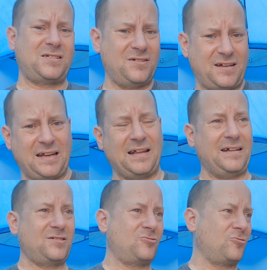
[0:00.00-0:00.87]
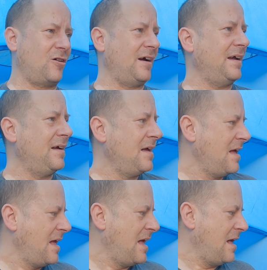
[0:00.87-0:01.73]
circulate, to dry it.
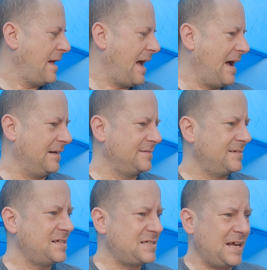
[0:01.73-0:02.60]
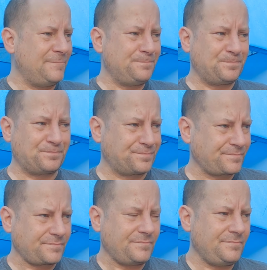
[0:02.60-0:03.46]
And this tent,
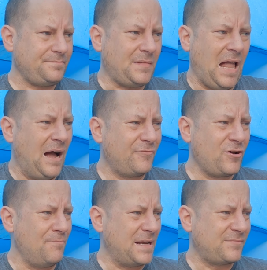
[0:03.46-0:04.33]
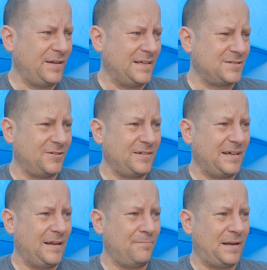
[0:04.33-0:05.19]
I've got mixed feelings on
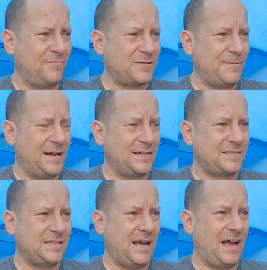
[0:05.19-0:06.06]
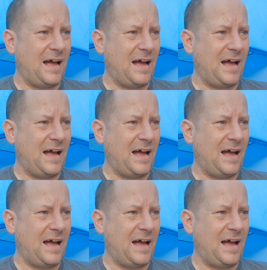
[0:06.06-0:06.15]
in many respects.